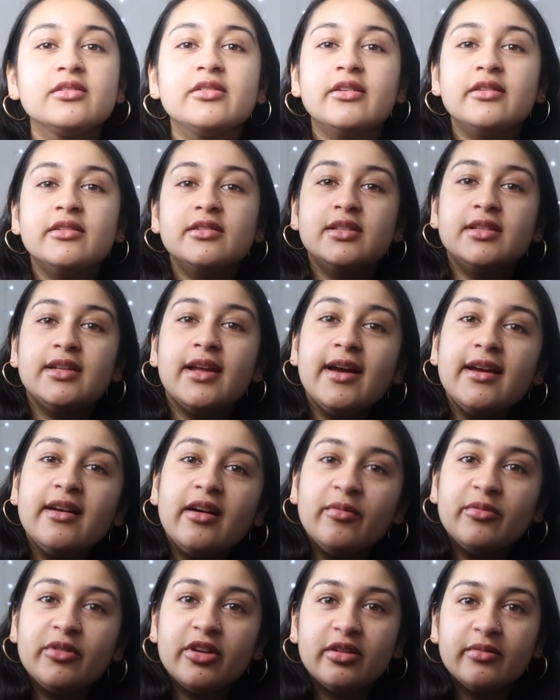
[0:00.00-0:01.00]
So today
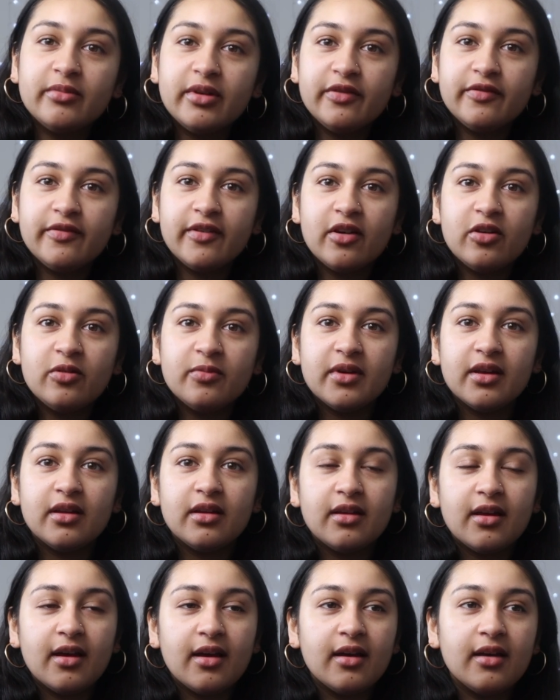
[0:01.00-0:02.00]
I'm going to be
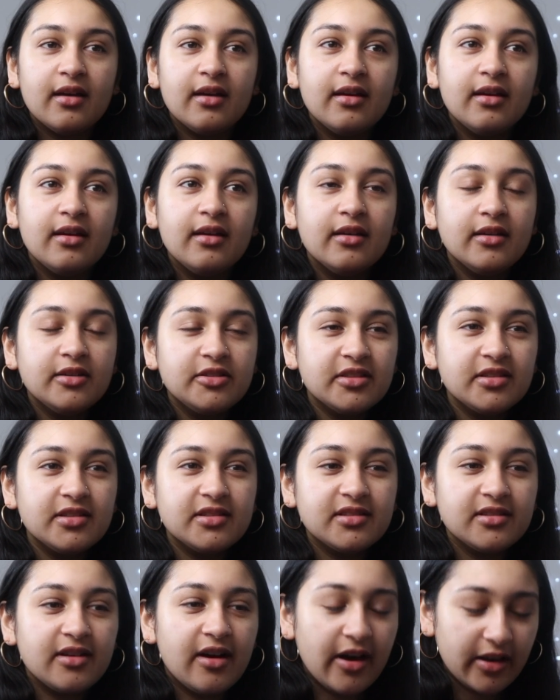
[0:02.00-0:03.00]
filming a
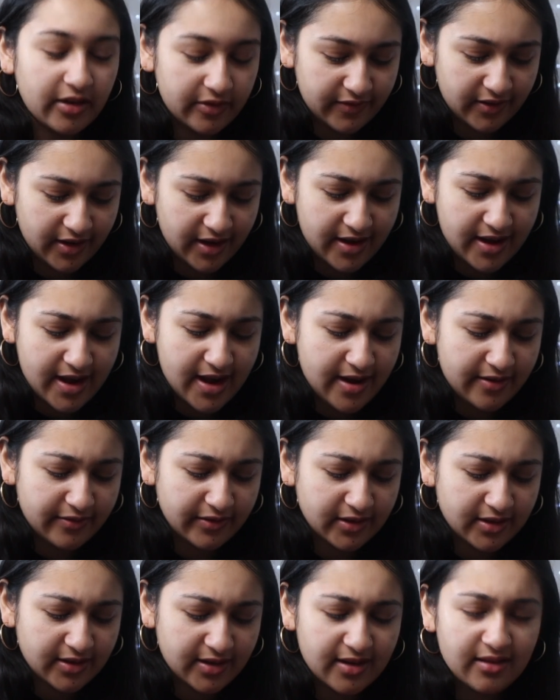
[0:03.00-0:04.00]
just kind of like
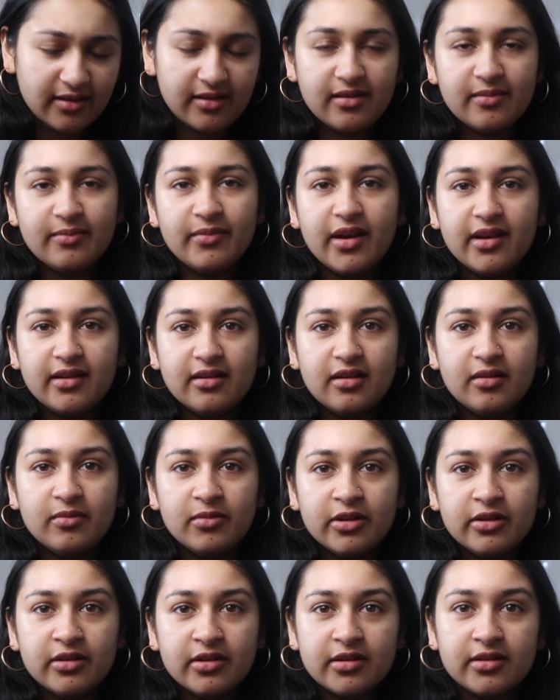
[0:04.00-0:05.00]
everyday makeup
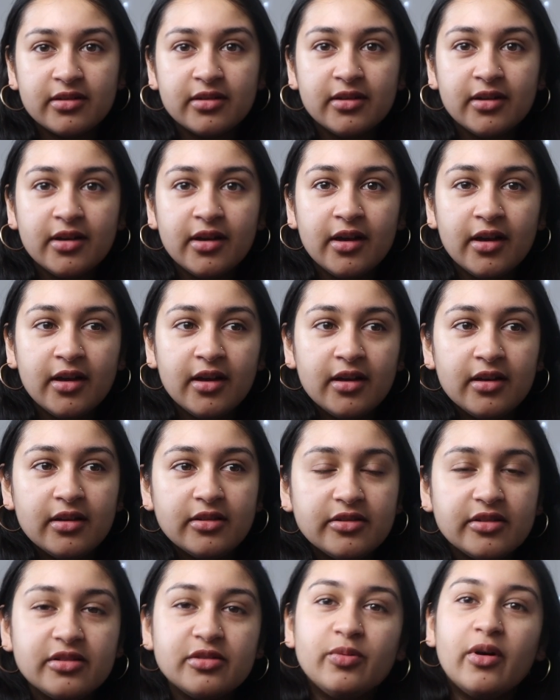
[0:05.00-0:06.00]
look,
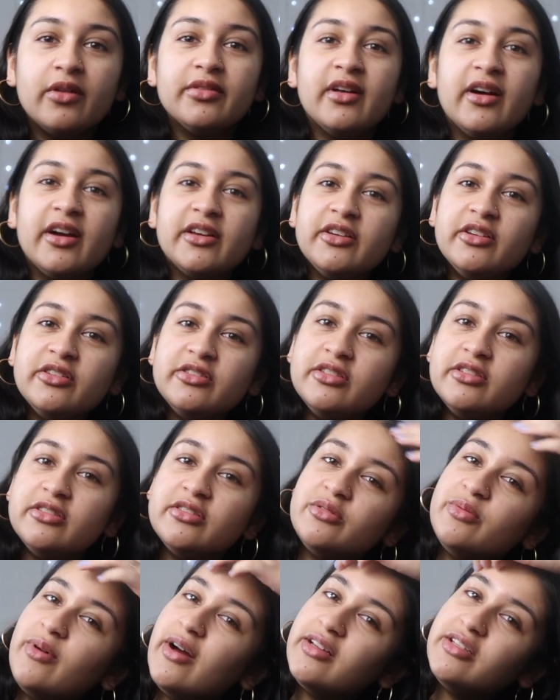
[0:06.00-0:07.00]
just one that I usually
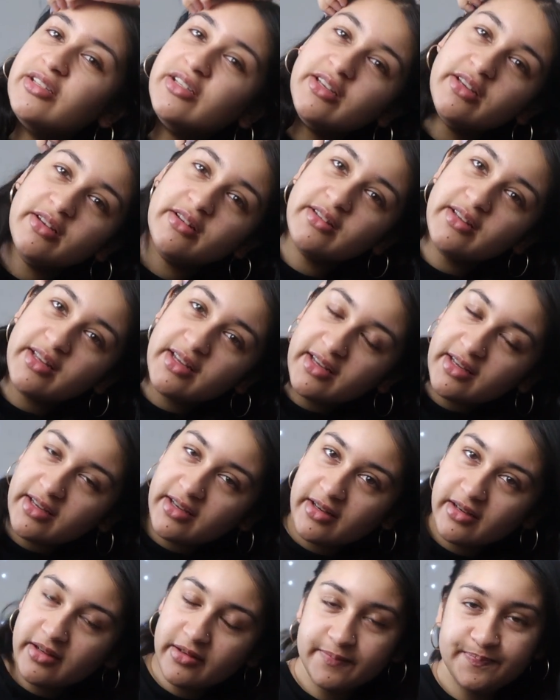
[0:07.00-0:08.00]
just wear to
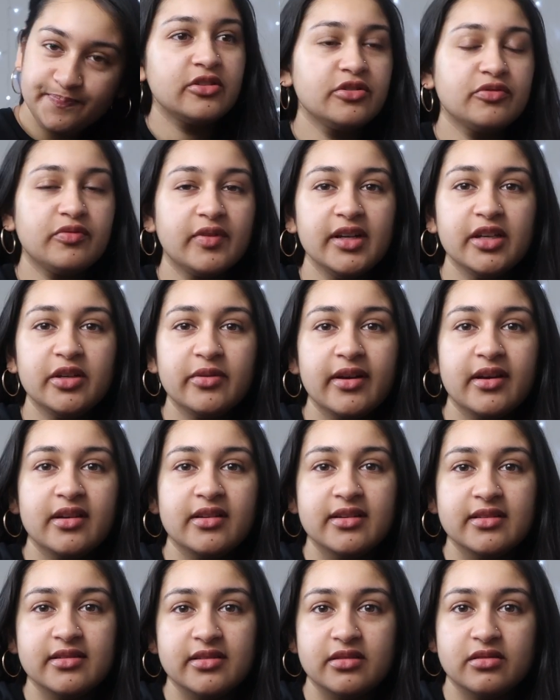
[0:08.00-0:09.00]
uni, just really quick and
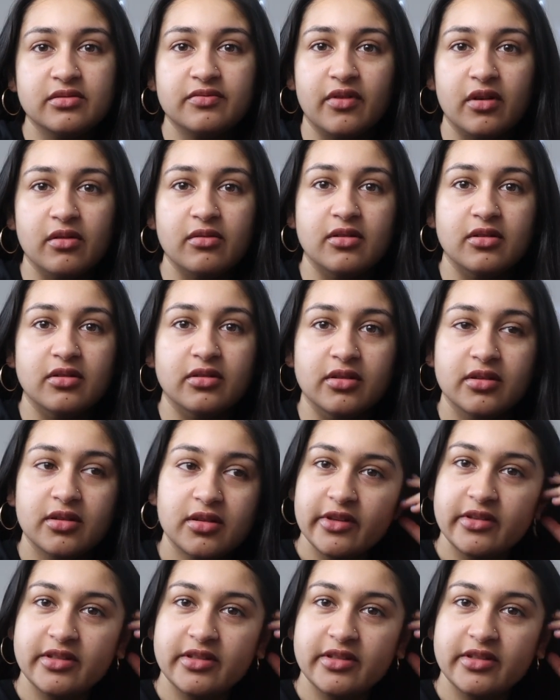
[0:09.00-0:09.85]
easy to throw on.